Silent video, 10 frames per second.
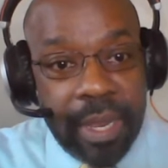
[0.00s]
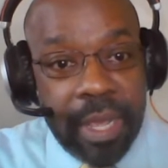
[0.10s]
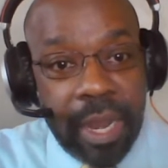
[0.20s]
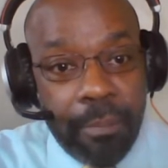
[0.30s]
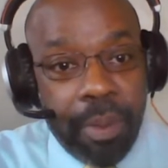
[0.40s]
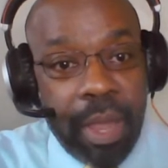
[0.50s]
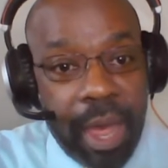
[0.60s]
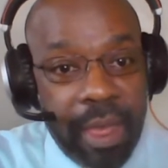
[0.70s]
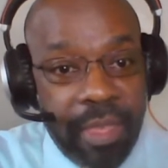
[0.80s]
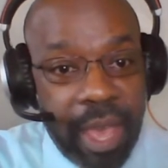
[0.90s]
then
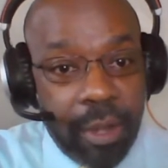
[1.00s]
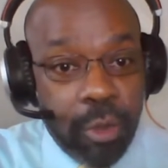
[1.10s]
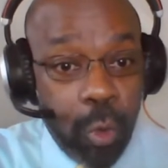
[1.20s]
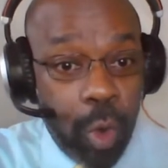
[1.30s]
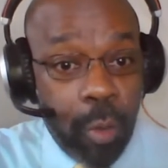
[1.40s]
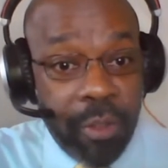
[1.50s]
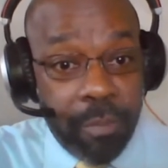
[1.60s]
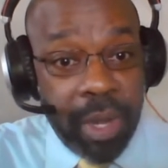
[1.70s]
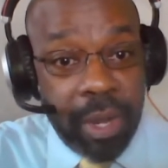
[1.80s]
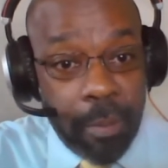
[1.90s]
apply that to where
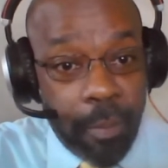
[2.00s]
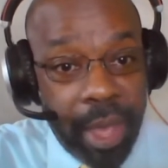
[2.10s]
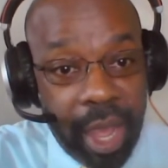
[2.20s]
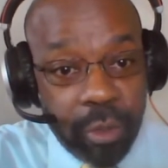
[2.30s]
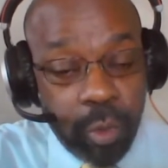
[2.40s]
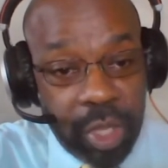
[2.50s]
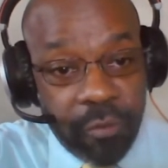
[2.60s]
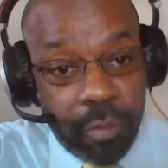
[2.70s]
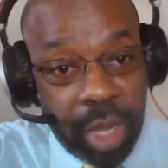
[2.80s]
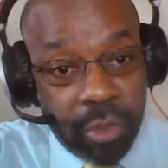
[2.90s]
we've been in the past with
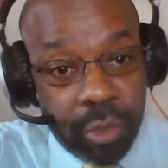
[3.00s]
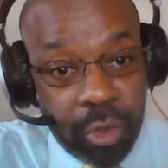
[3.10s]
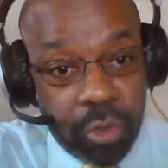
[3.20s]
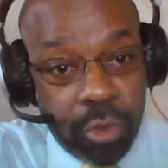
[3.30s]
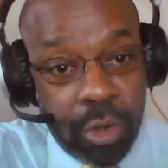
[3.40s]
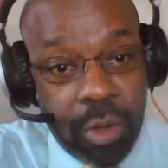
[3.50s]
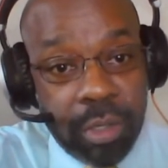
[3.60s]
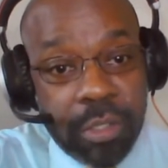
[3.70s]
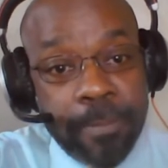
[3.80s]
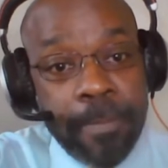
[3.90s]
information
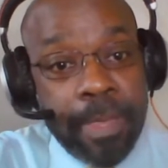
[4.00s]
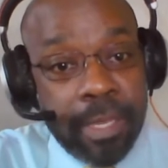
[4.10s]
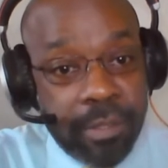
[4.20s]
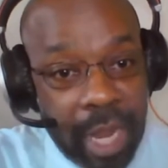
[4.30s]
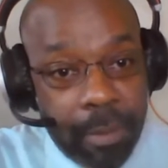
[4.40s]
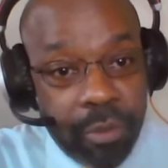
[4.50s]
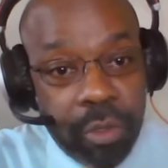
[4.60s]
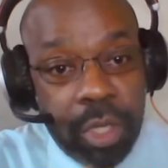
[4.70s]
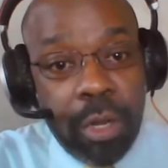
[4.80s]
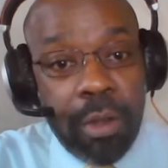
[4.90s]
assurance,
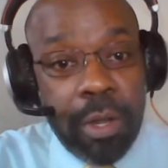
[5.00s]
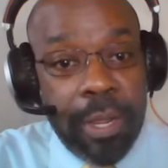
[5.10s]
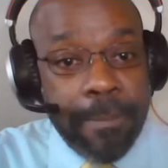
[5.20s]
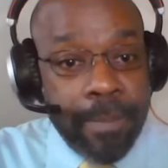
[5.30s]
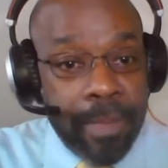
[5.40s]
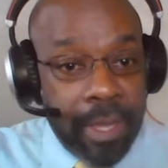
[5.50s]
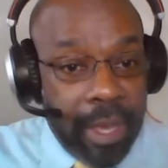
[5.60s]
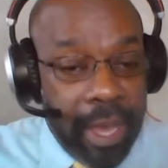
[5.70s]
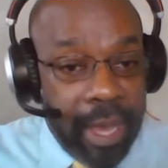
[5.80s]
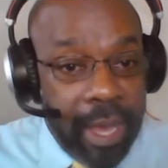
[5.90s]
cybersecurity,
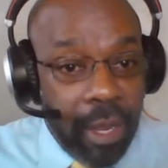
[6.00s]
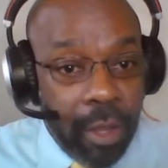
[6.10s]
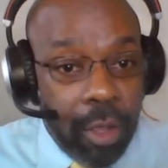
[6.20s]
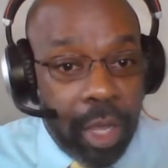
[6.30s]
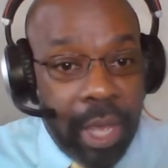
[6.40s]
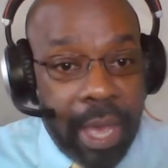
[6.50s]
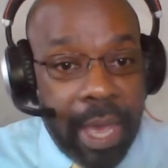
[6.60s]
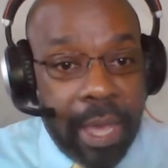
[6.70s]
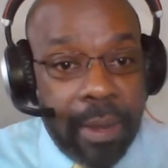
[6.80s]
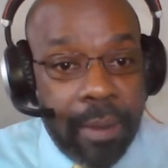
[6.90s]
and look
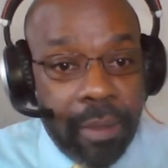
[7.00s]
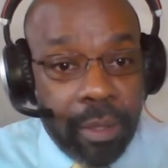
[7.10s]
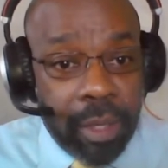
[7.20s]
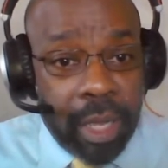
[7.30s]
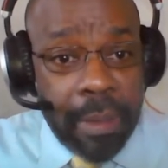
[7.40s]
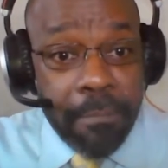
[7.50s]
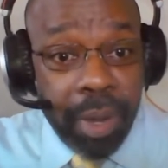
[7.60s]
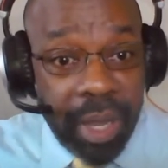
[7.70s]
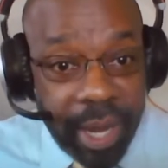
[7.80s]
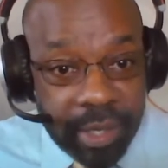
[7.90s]
at the
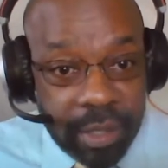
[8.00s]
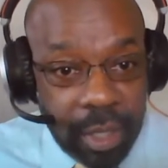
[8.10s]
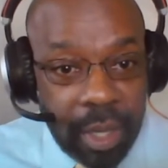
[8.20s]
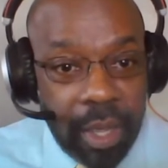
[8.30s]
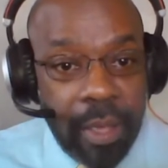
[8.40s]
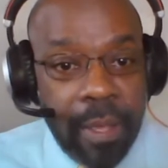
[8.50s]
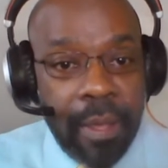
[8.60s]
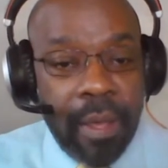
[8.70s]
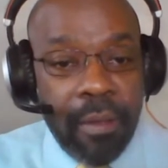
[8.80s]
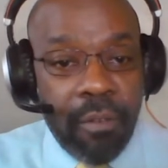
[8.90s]
complexity
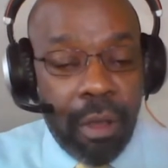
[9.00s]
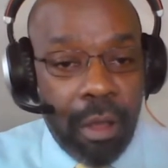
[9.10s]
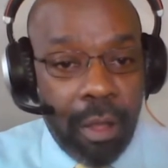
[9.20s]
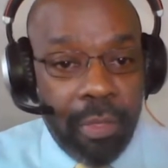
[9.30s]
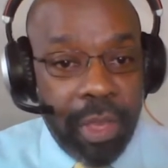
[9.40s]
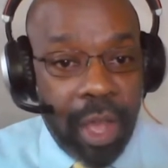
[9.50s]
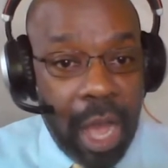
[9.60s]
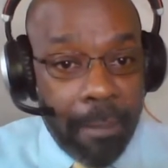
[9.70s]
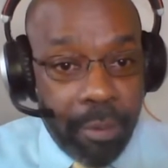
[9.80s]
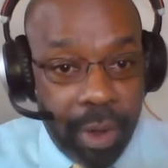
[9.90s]
of all the
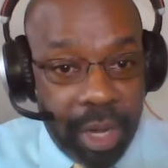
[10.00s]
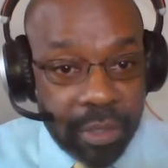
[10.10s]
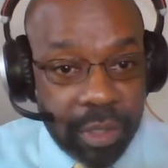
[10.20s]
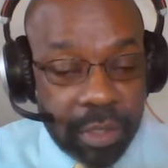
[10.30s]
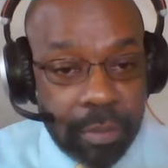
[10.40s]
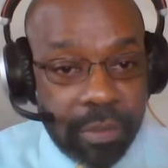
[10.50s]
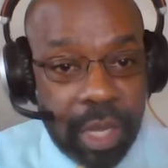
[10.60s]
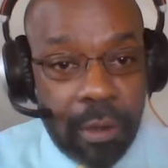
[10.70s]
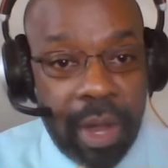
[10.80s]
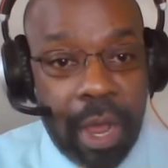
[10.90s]
operating systems
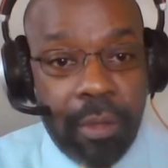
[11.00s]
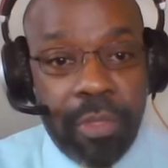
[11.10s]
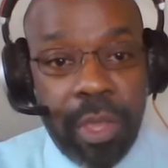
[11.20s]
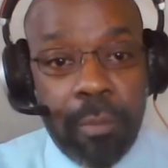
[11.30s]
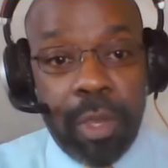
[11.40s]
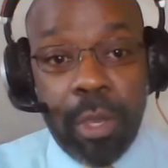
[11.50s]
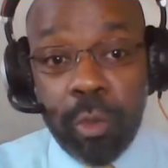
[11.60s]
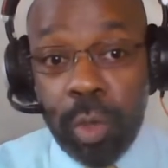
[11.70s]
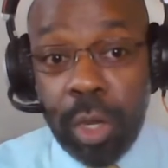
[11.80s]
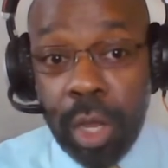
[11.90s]
that are out there
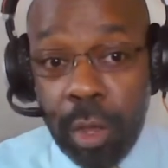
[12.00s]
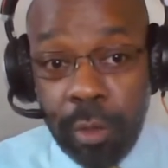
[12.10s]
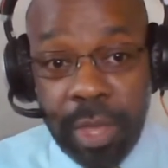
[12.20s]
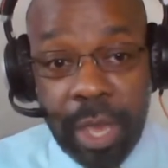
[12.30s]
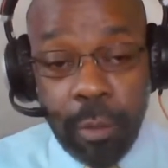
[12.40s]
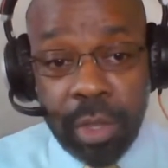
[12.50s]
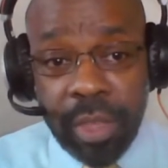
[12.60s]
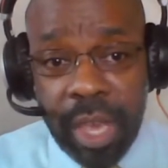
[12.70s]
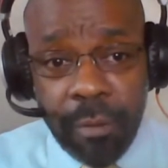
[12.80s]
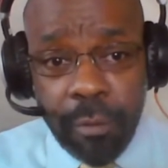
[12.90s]
because we know that with
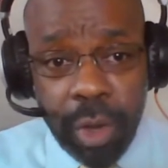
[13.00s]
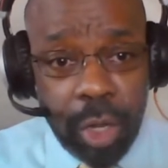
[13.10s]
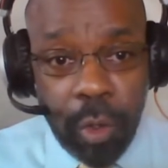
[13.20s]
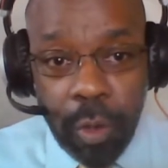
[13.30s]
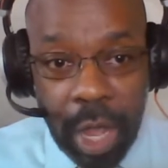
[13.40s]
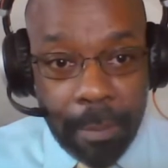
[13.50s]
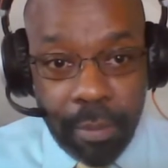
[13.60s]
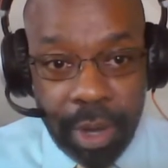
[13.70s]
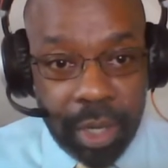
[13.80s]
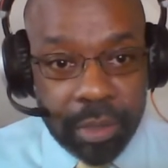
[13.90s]
every new
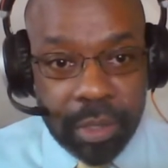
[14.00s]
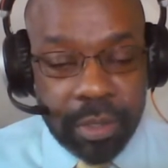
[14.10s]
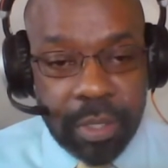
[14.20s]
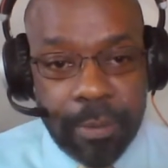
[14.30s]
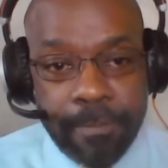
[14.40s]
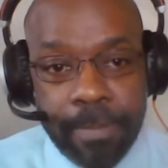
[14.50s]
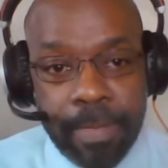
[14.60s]
operating system,